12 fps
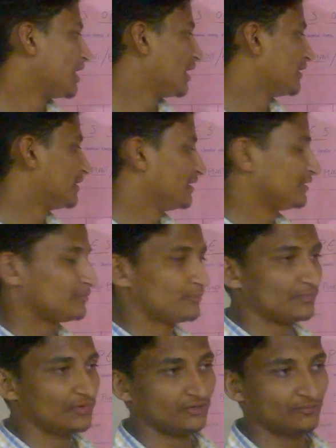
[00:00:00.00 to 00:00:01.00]
and it
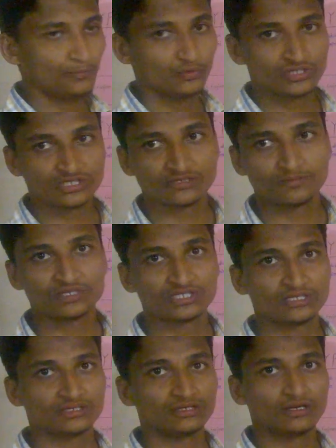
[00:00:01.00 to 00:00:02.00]
pushes the
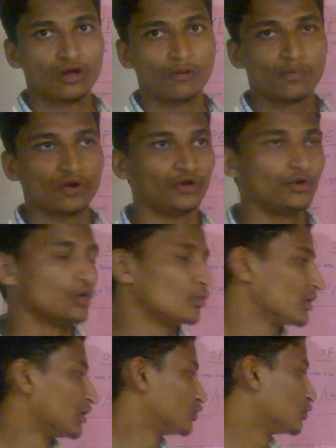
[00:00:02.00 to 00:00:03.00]
piston up and down
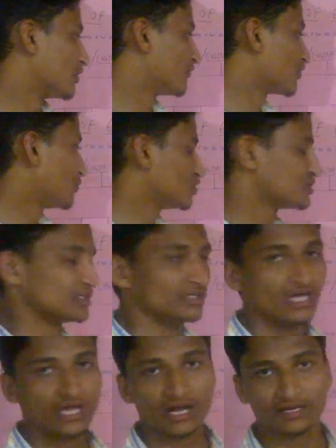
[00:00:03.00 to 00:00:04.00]
or to and from motion,
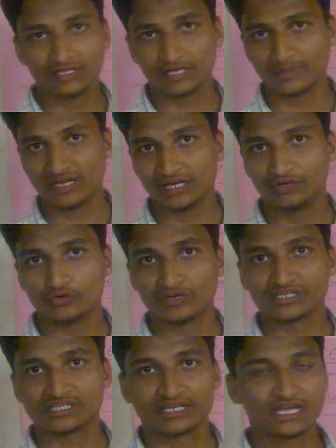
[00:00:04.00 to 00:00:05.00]
and thereby it
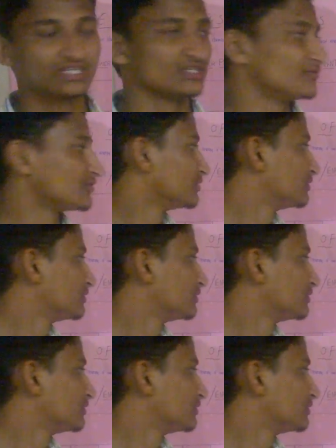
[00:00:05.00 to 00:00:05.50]
rotates the crankshaft.